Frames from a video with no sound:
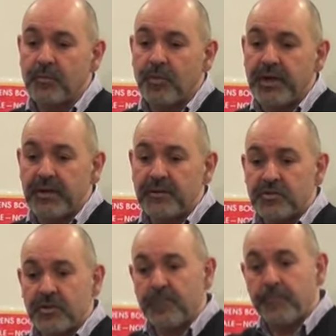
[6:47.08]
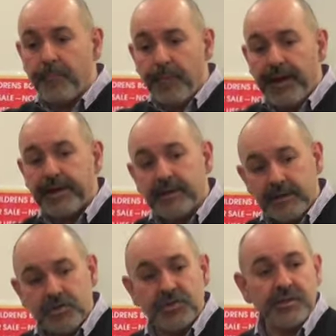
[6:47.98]
we're going to try and
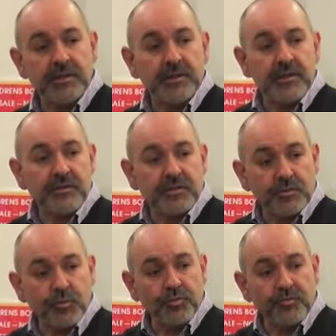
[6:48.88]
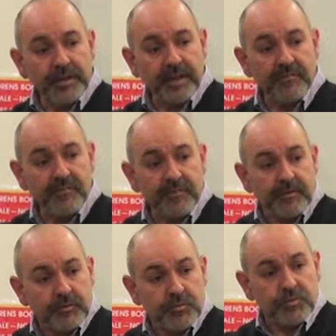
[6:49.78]
package the Towards
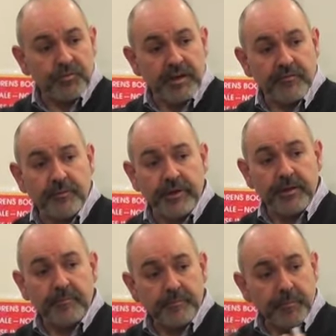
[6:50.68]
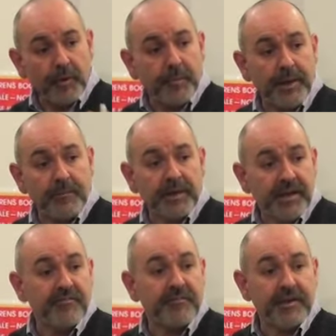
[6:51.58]
Recovery pop-up
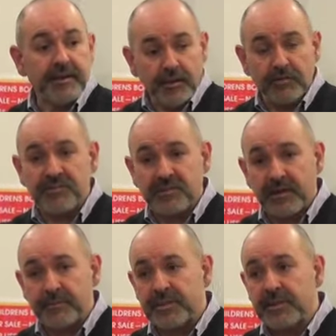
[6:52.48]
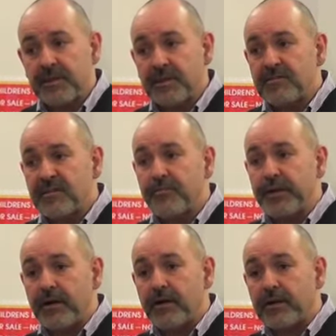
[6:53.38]
cafe concept and see if we
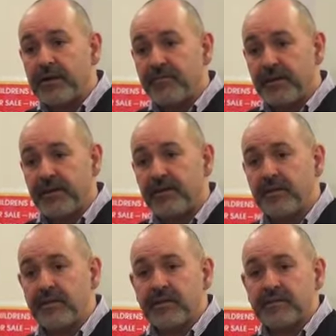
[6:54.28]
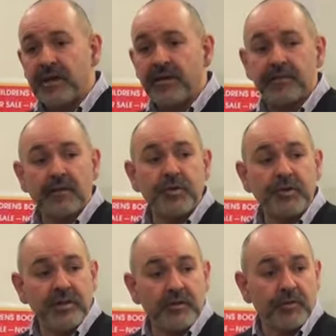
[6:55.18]
can't give it to other
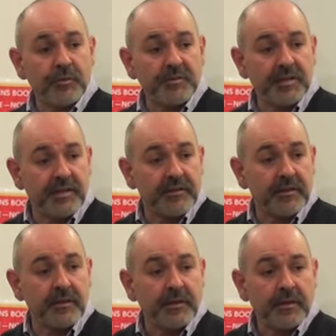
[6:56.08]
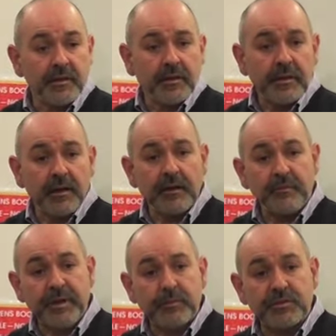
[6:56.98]
community groups and other
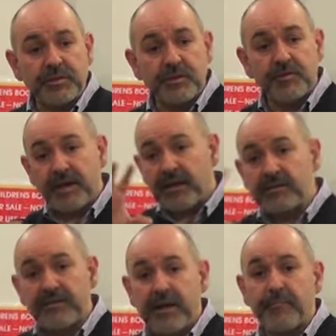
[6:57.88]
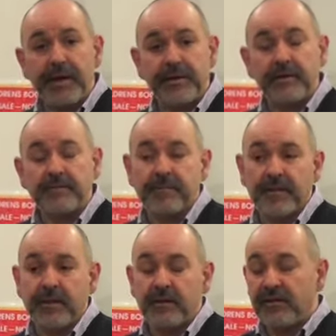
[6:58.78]
people to use under that banner.
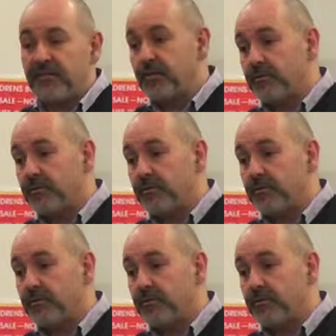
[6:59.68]
And if